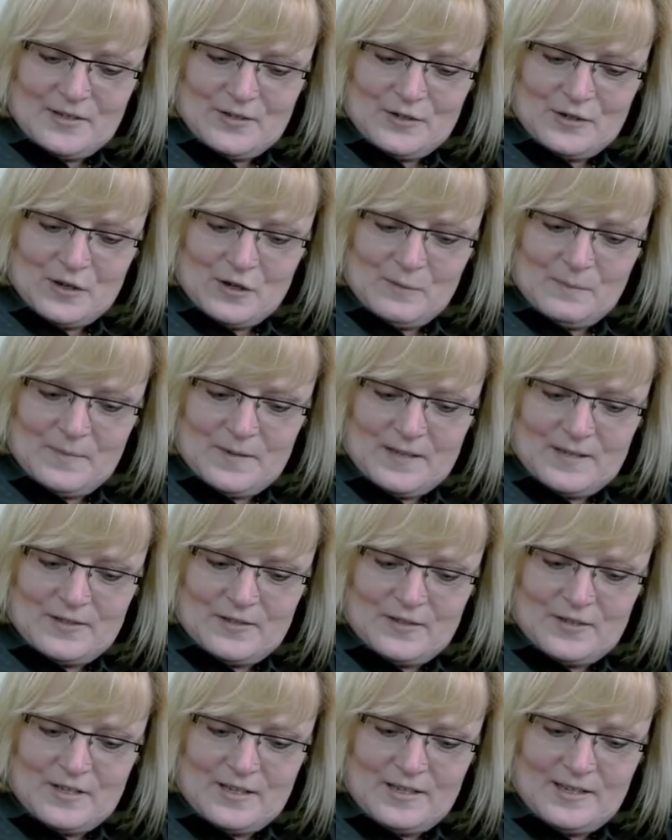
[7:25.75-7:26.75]
just hope that
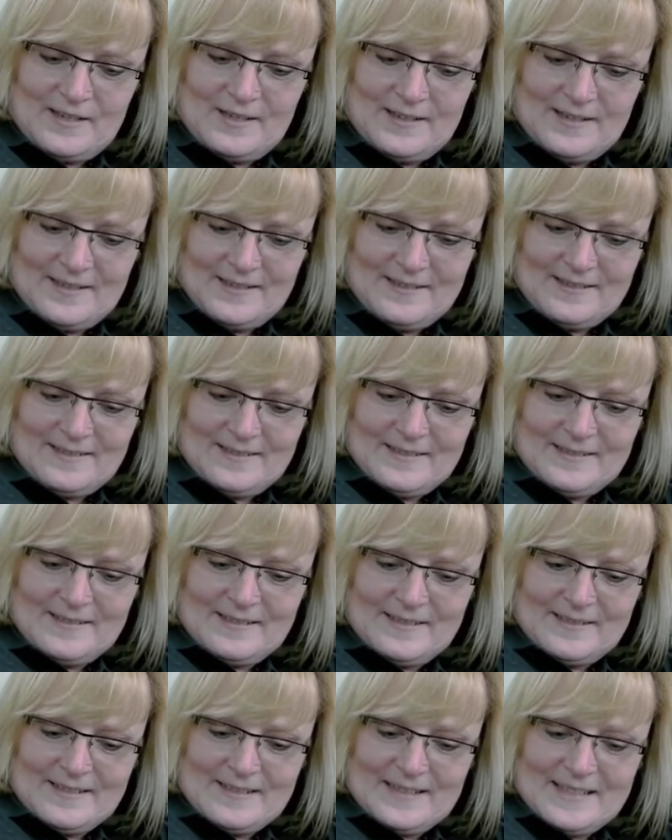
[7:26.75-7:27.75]
she
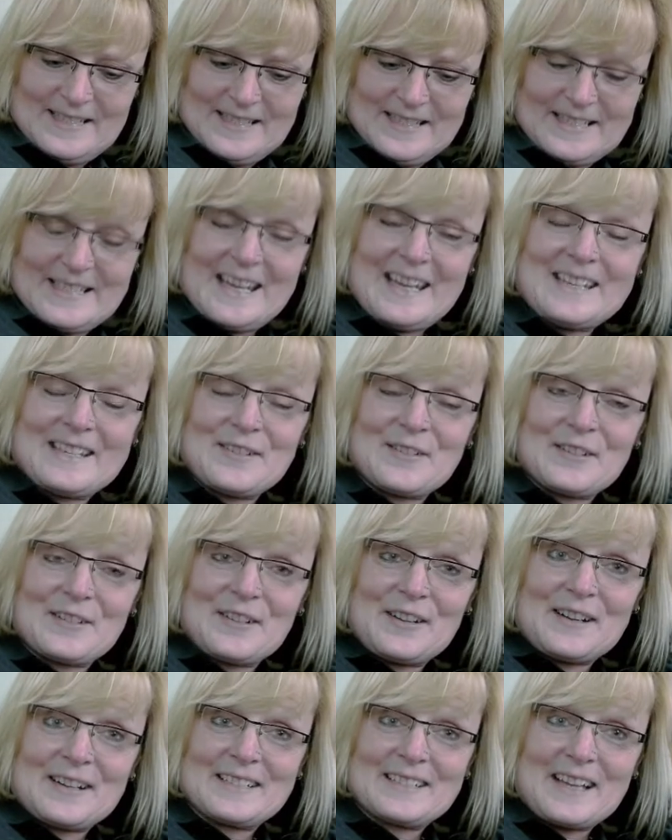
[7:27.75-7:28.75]
stays here a
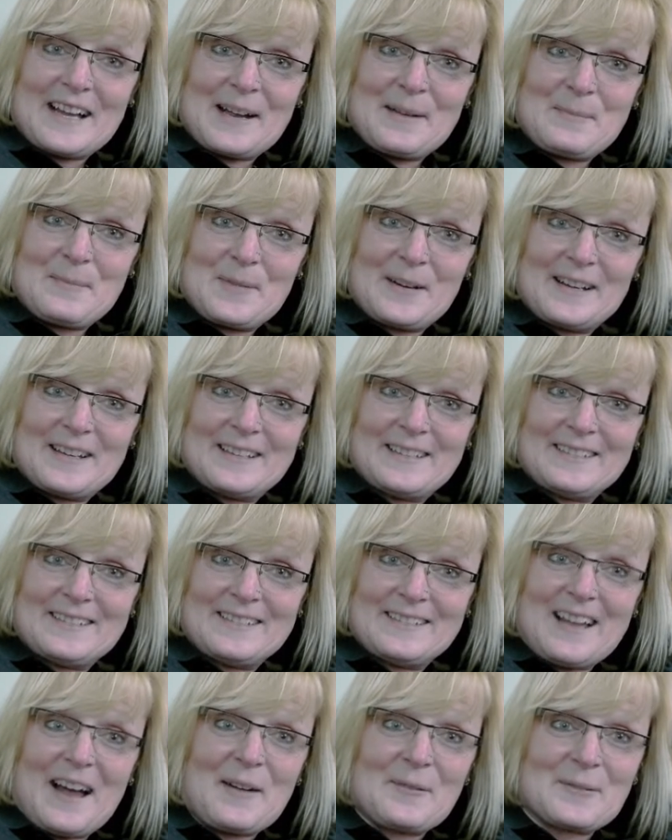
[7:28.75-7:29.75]
long time, but
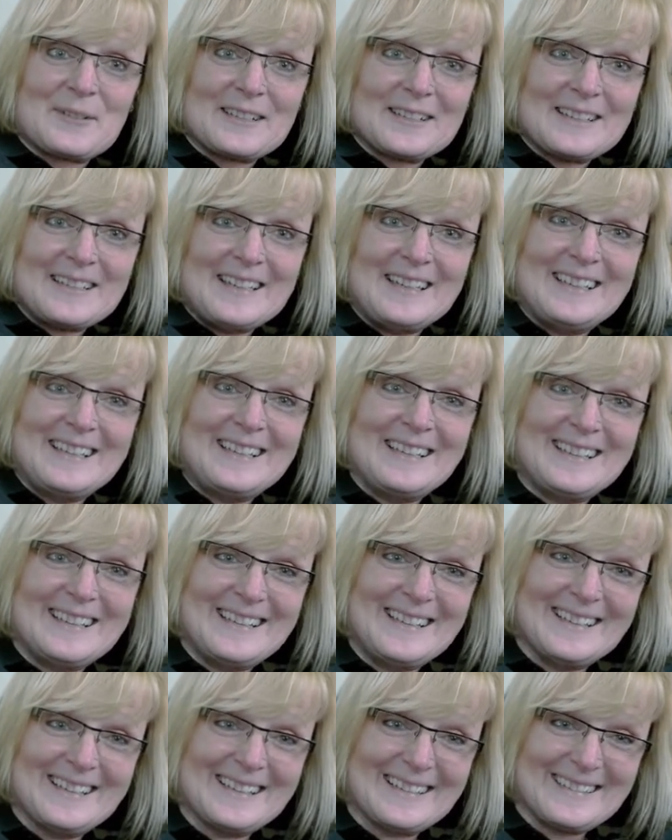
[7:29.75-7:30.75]
not really.
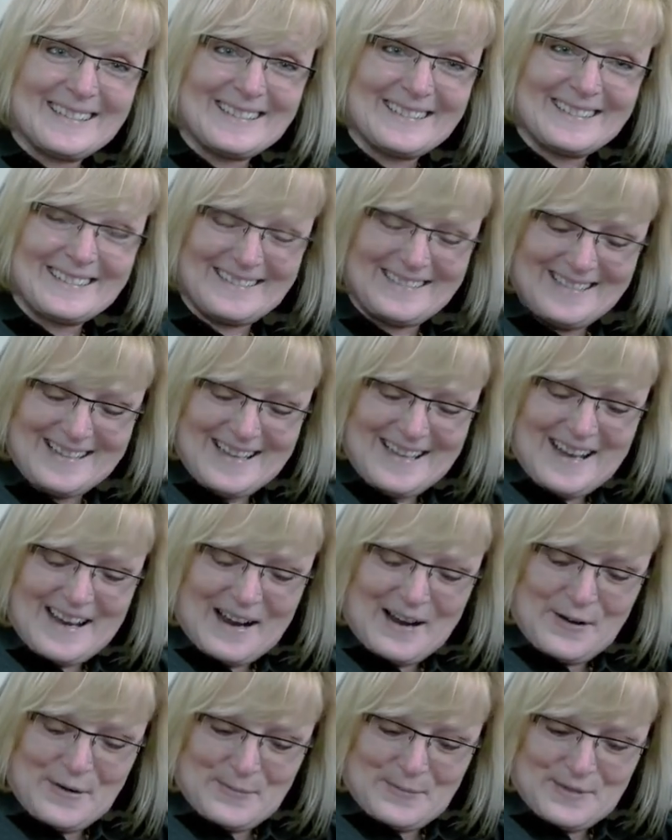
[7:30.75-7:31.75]

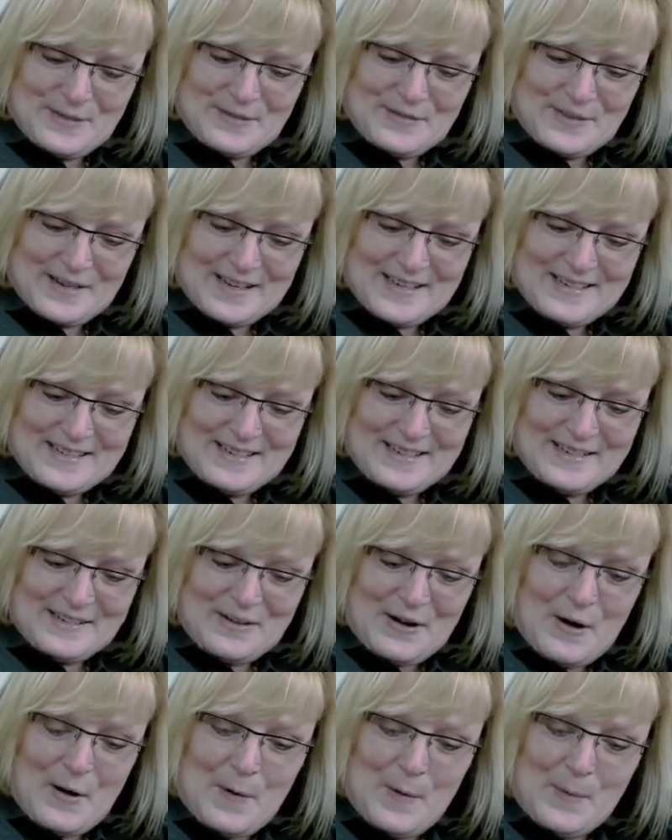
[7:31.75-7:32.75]
I hope she finds a good
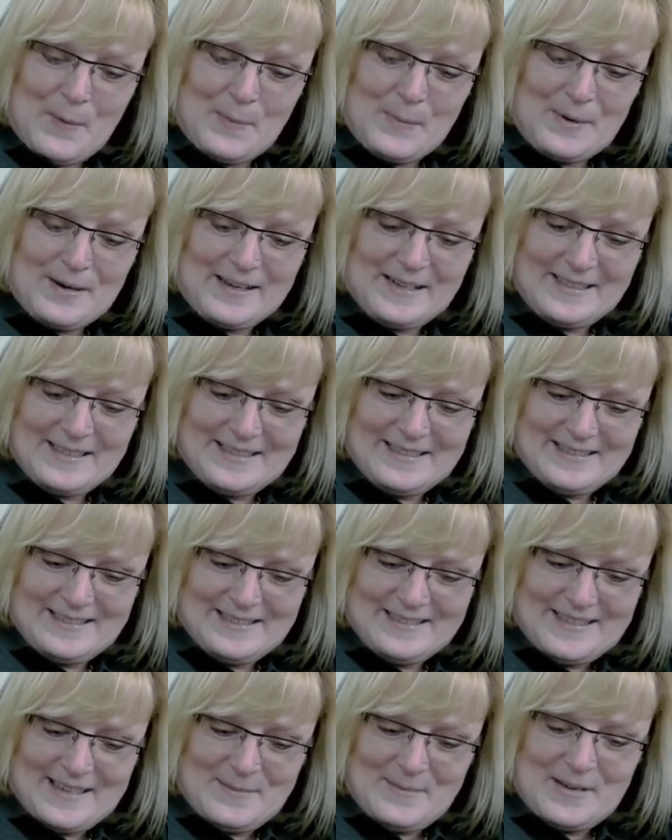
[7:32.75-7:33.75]
home, but
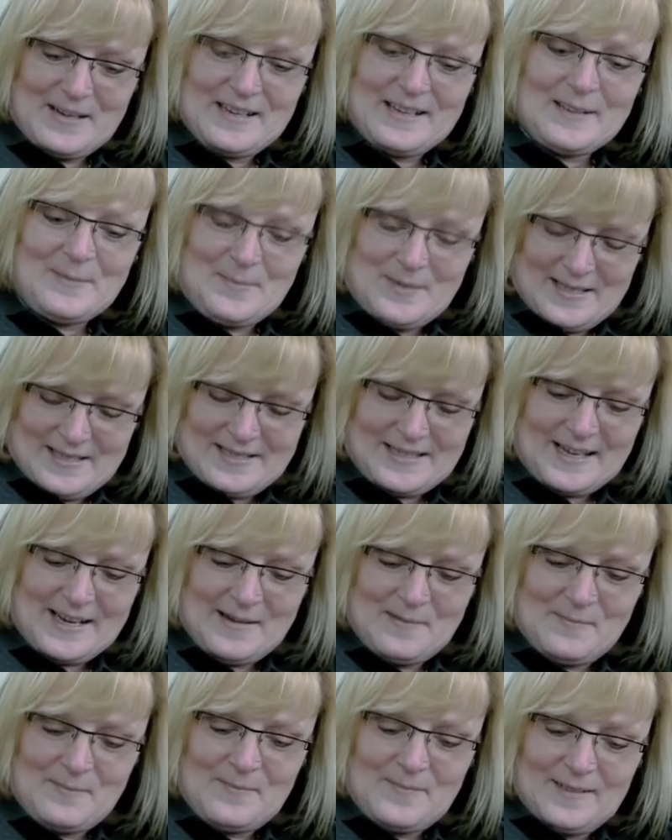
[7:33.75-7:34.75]
I mean, in the
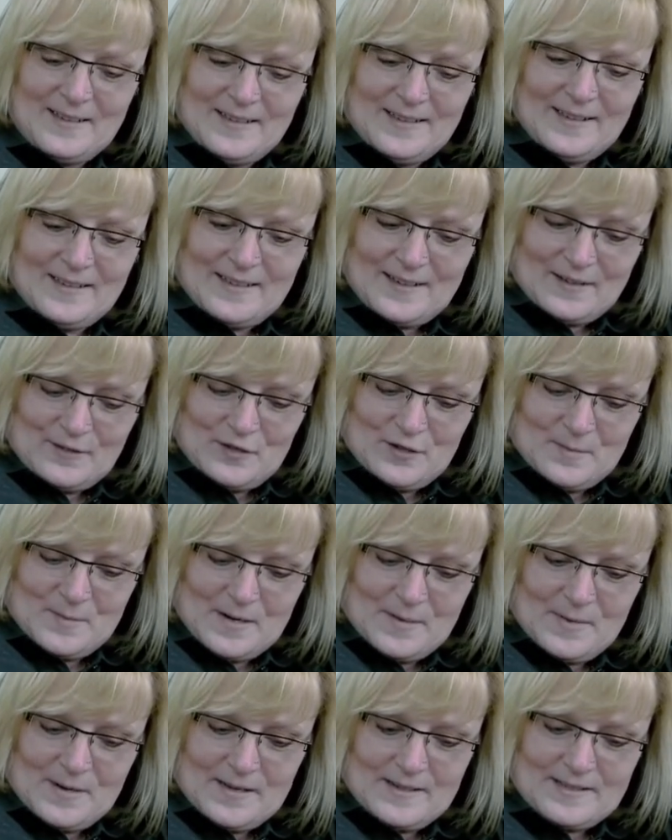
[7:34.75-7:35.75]
meantime, I'll do
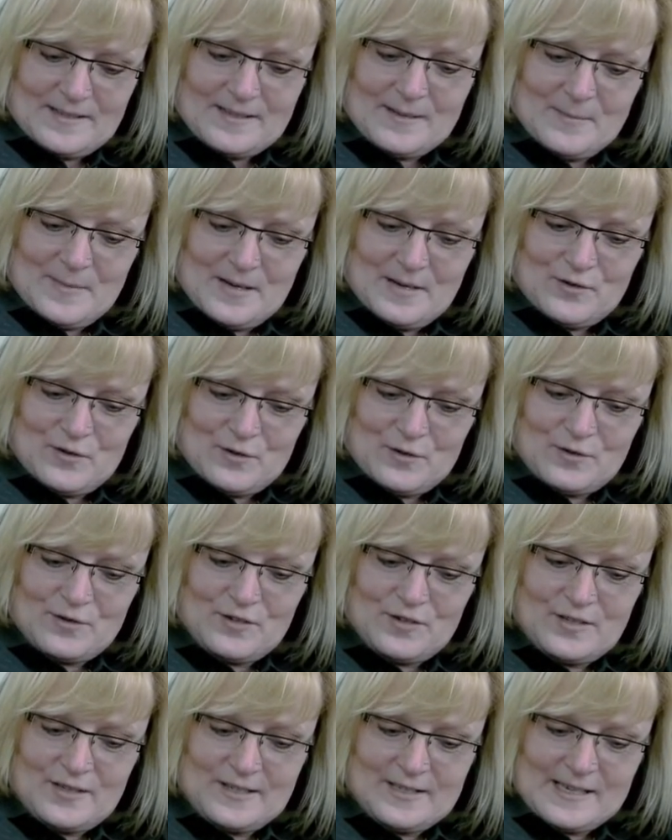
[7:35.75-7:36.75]
my best to make sure
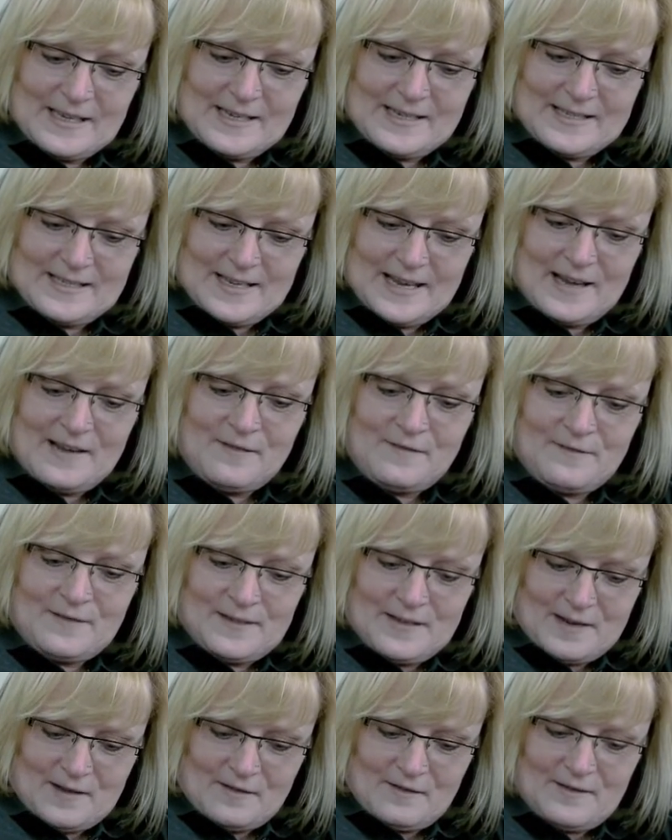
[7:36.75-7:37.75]
she stays safe
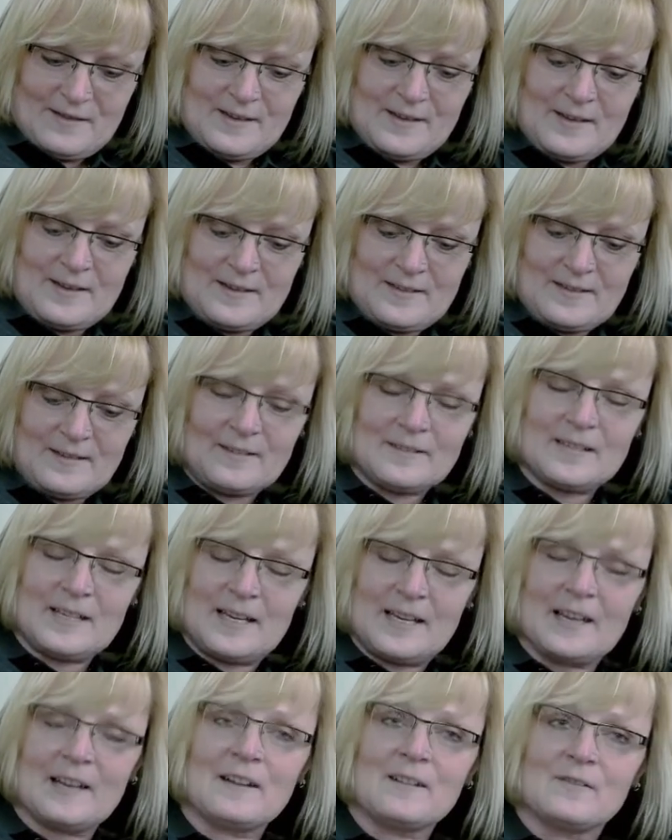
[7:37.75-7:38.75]
and healthy, and I'll
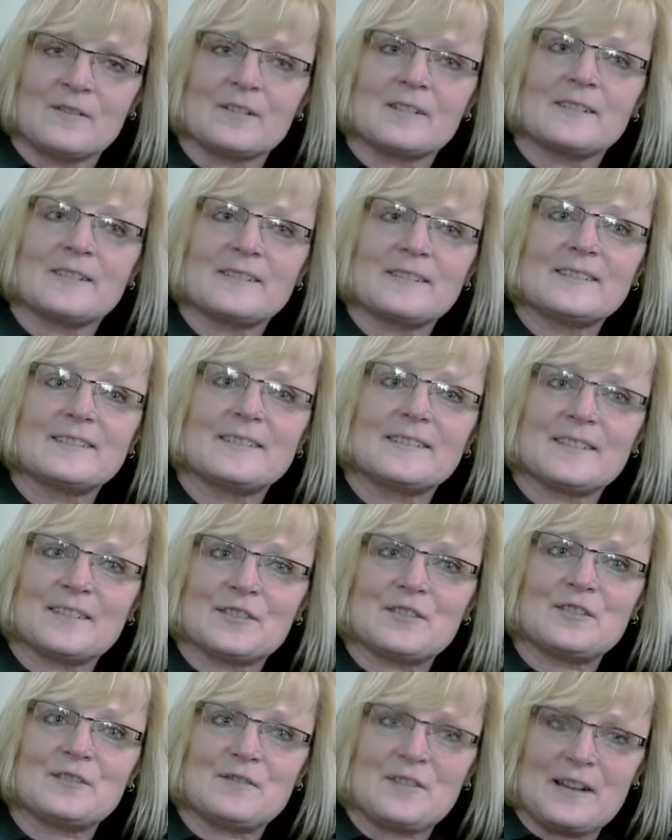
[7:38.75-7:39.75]
take care of her
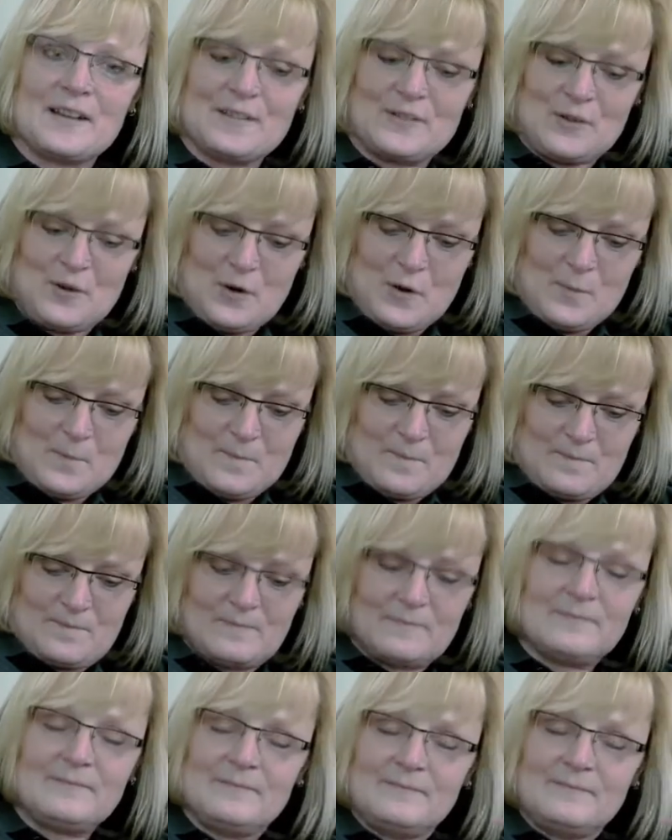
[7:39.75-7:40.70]
until she finds a home.